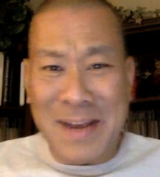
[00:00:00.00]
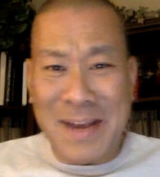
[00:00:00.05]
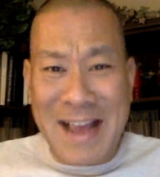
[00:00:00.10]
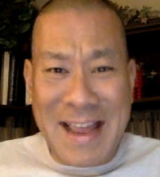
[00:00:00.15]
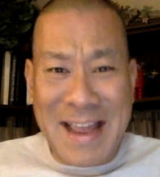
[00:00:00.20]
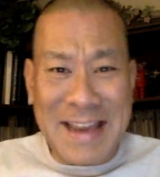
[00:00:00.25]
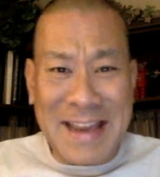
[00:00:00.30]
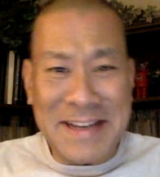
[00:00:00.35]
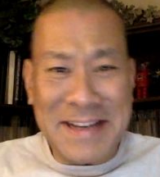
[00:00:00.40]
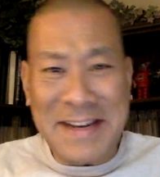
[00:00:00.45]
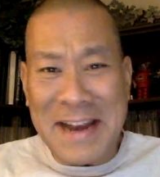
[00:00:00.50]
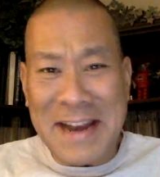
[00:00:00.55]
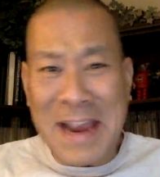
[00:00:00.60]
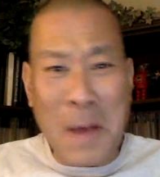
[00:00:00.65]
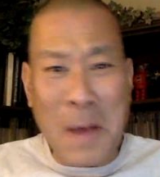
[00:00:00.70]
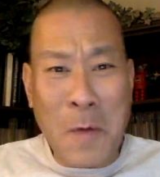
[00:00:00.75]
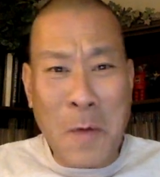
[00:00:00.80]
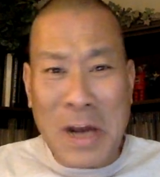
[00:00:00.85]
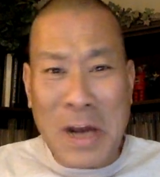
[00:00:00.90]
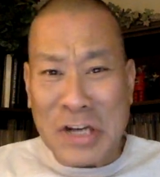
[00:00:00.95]
Guy, and today I
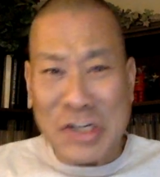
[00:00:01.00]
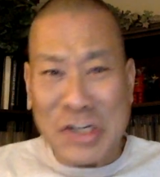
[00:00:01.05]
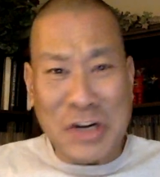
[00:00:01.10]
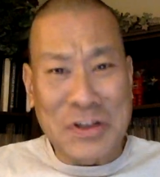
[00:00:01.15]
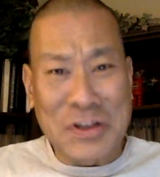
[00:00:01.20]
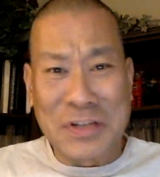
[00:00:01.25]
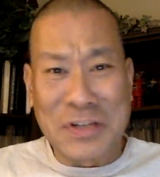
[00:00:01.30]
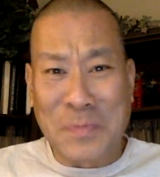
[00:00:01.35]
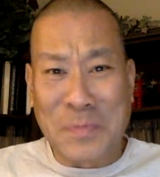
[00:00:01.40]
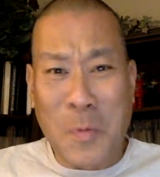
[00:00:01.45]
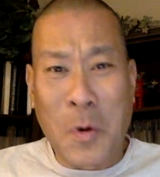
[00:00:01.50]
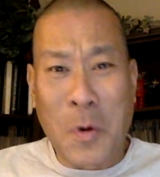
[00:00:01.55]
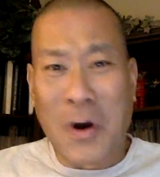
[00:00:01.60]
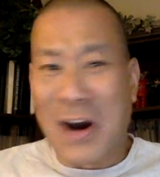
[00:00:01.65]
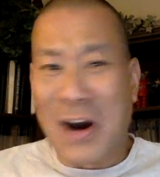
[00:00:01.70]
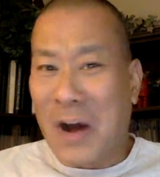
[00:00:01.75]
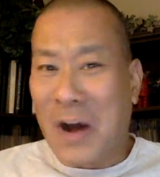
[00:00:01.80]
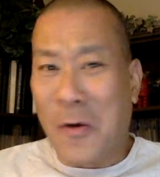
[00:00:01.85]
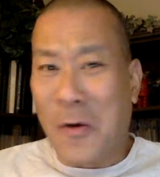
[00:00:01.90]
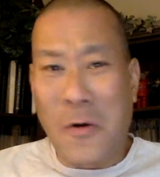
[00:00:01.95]
want to share some more
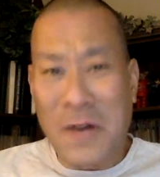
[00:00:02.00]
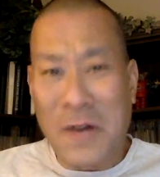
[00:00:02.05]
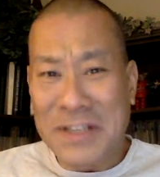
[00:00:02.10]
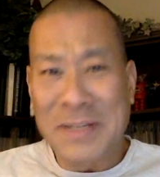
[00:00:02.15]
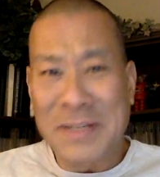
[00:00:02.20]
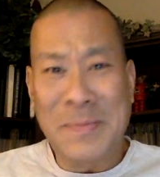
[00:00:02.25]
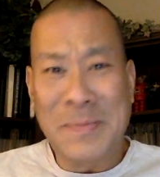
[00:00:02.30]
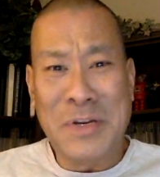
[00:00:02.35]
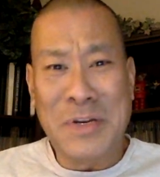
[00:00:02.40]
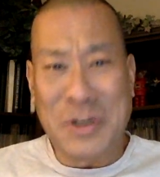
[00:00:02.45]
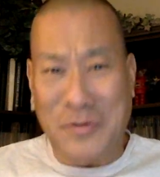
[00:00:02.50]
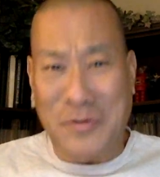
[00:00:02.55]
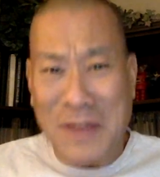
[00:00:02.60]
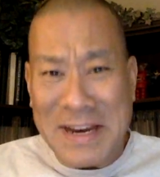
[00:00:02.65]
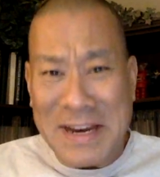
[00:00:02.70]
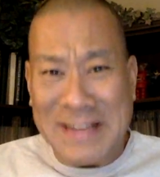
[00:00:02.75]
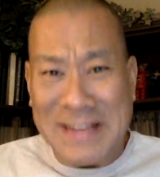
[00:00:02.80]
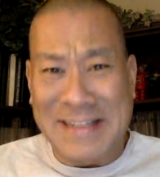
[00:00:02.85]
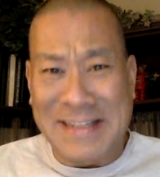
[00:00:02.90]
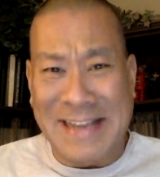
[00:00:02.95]
awesome
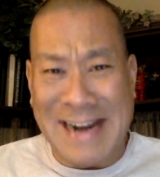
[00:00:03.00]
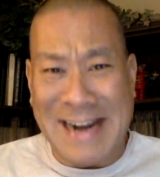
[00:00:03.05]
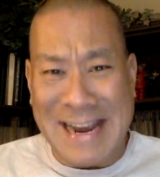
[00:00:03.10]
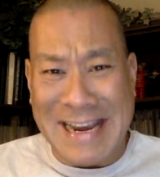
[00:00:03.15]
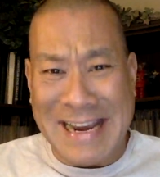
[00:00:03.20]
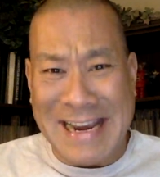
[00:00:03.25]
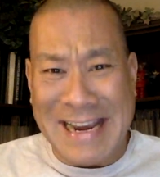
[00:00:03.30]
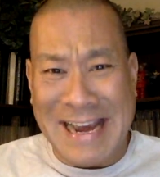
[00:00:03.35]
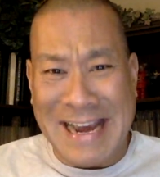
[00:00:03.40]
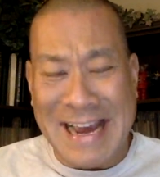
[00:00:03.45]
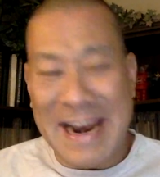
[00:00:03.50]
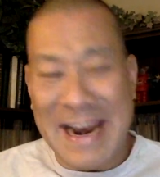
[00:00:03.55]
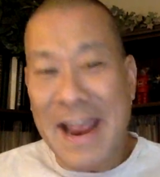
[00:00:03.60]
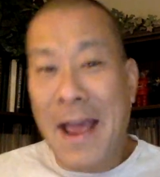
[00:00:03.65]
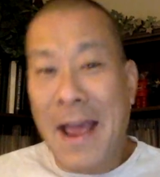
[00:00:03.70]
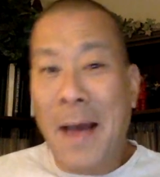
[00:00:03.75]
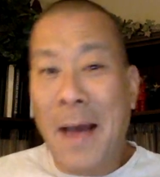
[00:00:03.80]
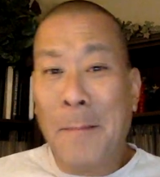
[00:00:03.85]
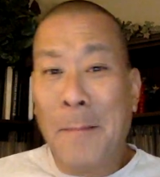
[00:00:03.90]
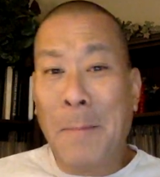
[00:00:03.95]
trades that I got.
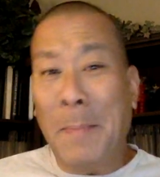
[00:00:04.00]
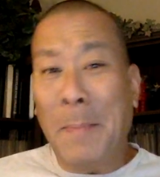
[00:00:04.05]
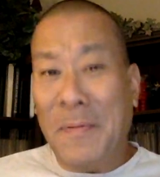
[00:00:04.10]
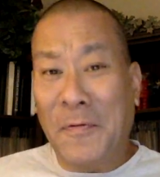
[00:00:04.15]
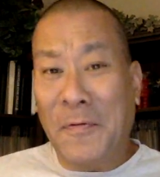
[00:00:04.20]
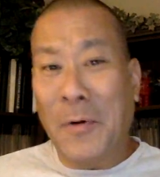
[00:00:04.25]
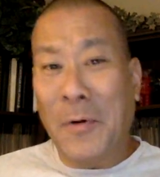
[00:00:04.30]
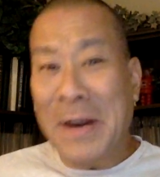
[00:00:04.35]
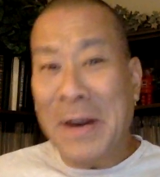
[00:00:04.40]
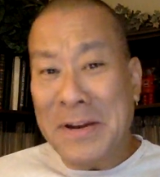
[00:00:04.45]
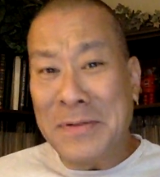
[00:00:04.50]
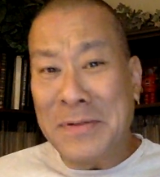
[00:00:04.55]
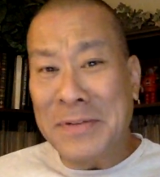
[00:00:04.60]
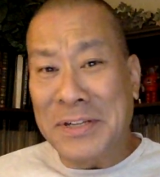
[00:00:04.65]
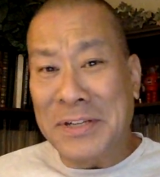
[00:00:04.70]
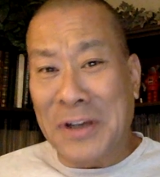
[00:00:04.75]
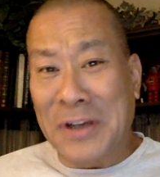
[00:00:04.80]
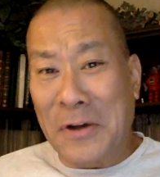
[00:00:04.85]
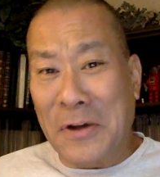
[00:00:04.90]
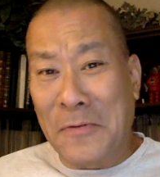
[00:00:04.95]
But before I do
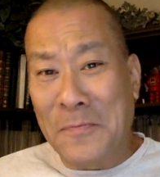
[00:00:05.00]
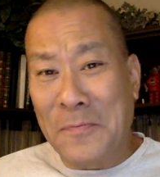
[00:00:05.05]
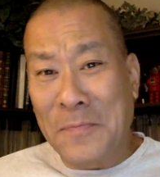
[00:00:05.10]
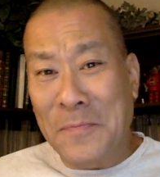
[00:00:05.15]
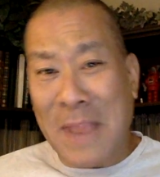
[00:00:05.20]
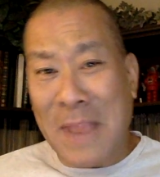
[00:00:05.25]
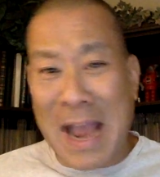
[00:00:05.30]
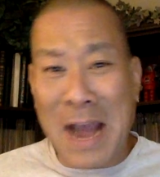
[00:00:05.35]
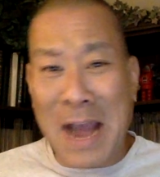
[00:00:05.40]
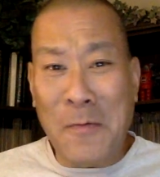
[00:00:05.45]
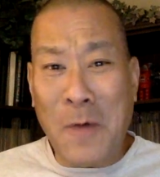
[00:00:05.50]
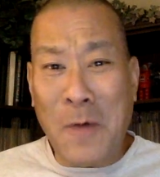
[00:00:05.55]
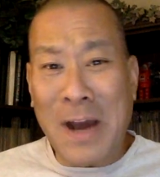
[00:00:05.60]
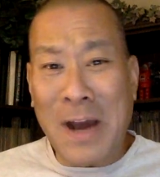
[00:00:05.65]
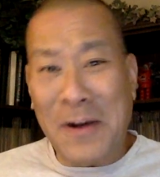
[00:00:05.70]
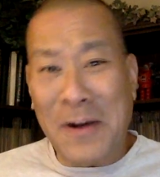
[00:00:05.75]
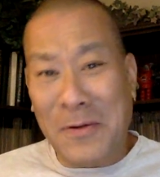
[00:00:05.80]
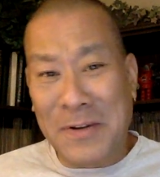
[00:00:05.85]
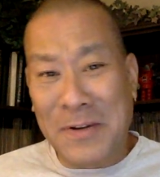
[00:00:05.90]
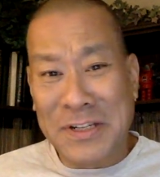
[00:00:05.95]
so, I want to
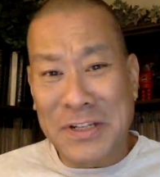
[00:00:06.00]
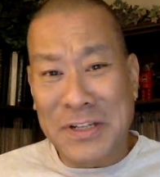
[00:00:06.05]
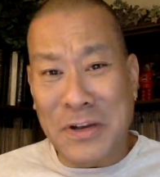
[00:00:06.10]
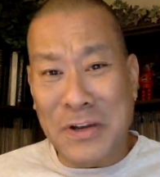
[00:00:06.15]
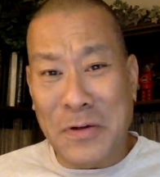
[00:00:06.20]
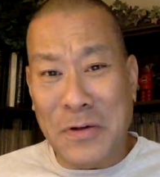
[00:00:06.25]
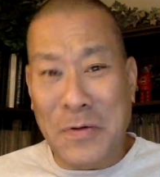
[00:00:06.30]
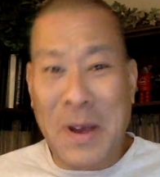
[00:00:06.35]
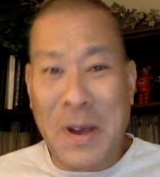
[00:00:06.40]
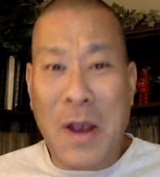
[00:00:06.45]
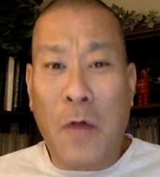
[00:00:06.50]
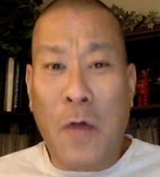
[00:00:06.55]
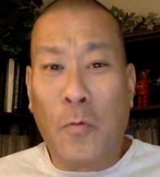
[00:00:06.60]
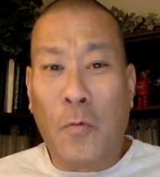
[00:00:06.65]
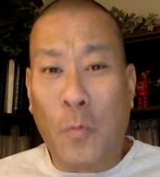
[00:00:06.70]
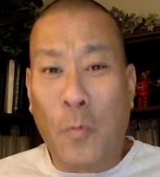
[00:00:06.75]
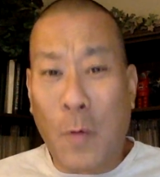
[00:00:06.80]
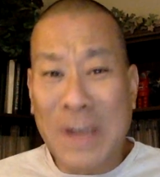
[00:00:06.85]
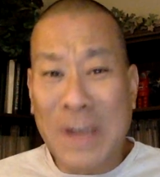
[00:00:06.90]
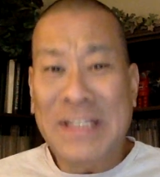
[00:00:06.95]
also
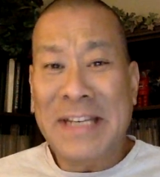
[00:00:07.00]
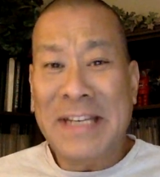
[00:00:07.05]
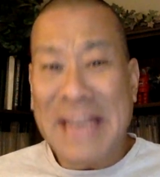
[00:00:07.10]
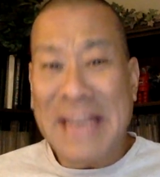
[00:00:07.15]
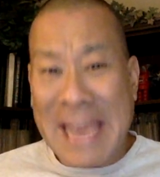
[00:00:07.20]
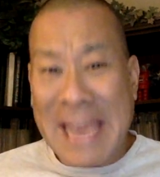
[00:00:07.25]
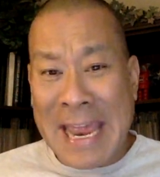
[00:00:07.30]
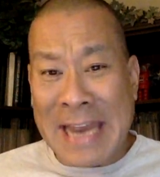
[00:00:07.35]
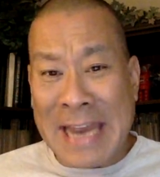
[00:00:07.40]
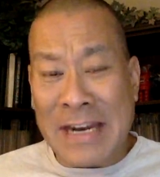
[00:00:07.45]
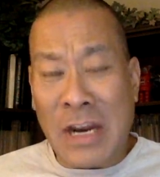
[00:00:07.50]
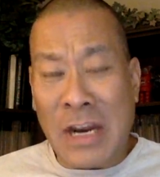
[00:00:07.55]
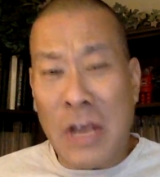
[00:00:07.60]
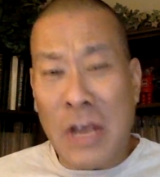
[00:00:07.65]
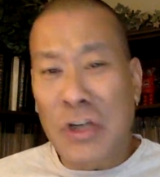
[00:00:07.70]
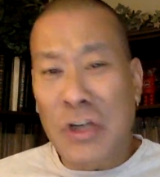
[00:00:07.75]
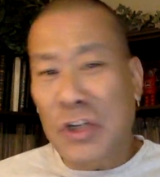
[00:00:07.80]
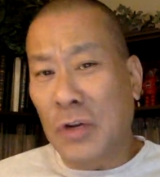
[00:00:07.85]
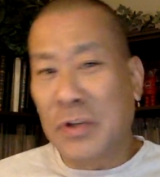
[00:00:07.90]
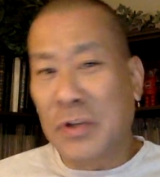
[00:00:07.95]
once again
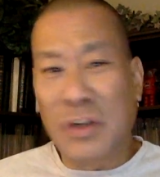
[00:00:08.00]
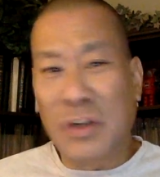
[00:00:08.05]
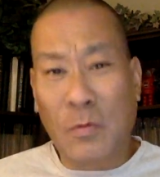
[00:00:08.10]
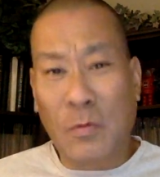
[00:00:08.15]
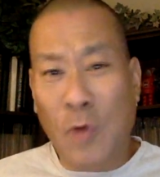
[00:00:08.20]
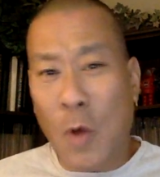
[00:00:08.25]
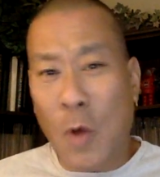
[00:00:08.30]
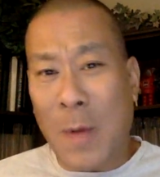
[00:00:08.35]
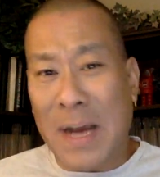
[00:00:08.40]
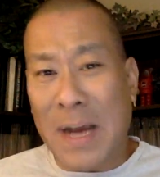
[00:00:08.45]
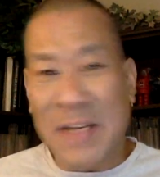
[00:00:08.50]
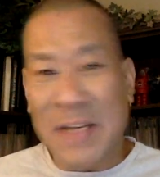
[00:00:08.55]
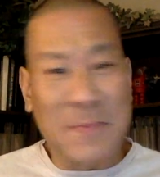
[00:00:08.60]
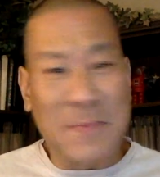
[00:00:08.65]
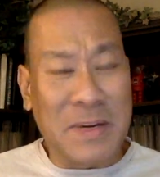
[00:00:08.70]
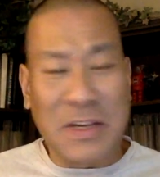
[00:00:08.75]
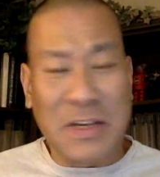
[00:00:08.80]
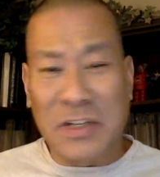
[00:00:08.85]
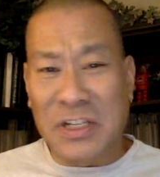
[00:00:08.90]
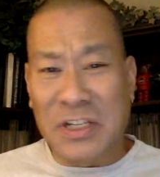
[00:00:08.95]
show some robots,
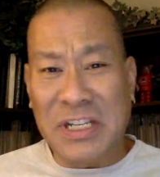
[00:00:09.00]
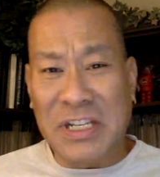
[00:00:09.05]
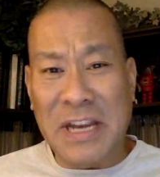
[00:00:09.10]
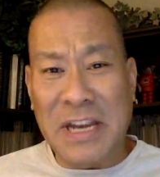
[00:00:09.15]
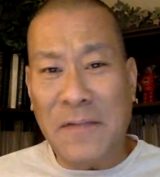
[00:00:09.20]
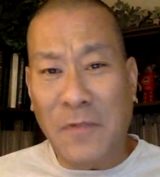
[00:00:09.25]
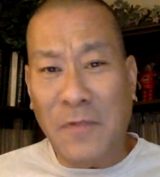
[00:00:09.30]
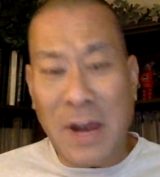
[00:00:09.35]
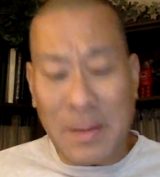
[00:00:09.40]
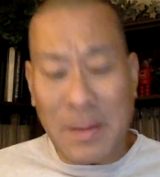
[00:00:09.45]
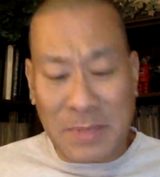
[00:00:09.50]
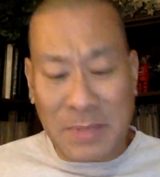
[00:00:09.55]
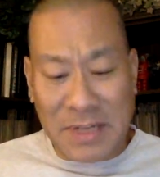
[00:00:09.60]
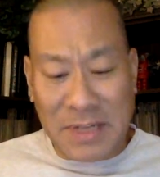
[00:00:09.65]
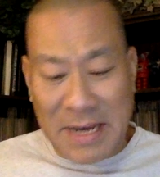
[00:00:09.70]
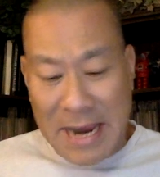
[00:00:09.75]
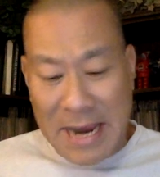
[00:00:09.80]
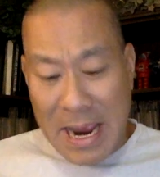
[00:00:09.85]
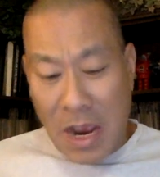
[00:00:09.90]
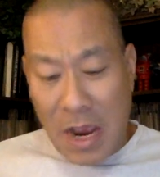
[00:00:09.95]
because Steve
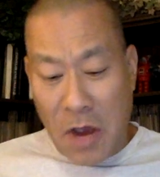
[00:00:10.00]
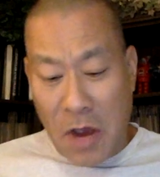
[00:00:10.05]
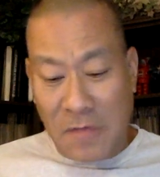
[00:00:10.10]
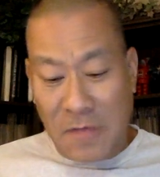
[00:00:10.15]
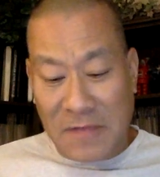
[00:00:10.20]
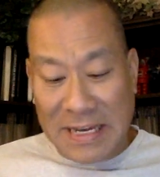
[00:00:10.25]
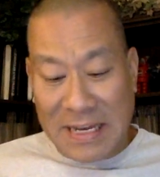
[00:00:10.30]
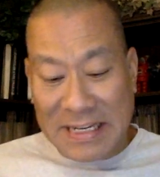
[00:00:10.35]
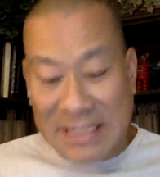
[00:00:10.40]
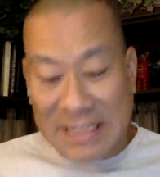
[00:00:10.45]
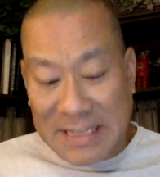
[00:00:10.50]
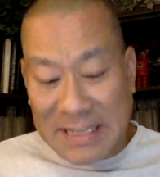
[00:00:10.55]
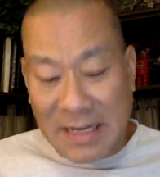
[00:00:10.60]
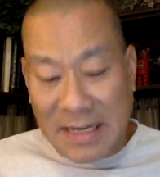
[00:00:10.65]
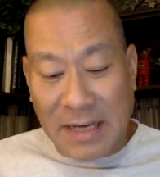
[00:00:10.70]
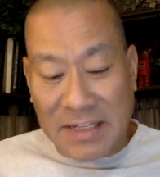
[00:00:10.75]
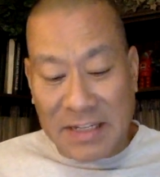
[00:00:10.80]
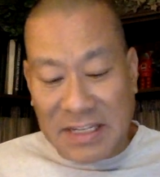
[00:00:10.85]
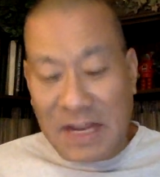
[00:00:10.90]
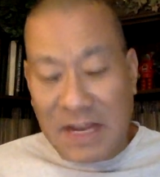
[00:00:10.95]
Ramsey of
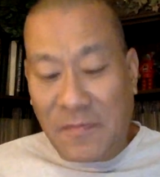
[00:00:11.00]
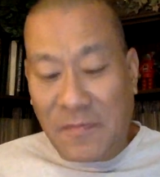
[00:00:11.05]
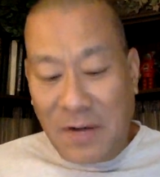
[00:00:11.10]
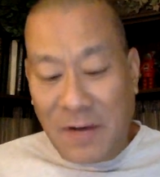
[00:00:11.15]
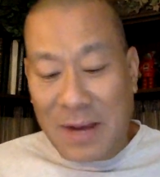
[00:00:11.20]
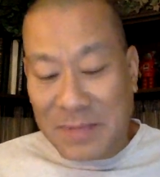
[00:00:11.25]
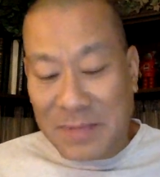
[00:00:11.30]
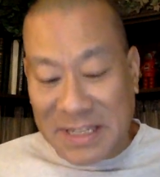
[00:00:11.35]
Steve Ramsey